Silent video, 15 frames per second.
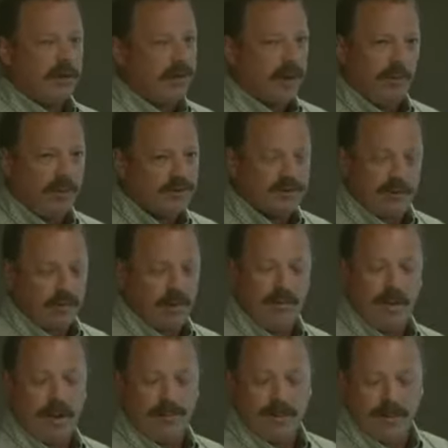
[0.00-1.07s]
That wasn't a real
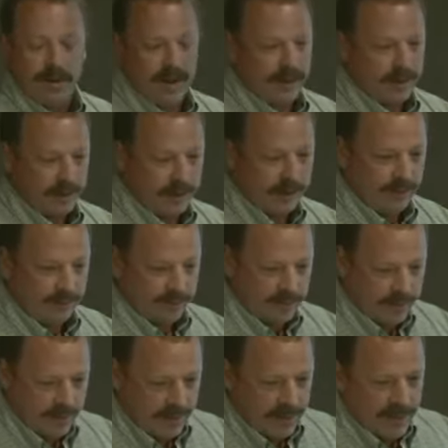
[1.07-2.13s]
popular idea either.
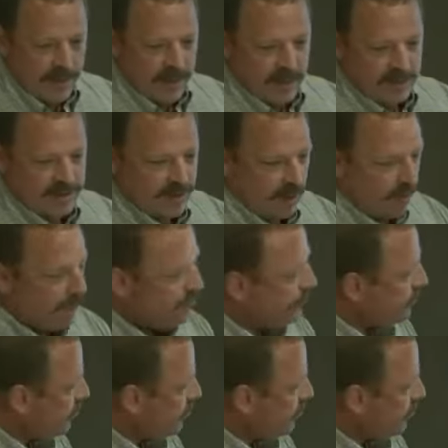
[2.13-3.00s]
So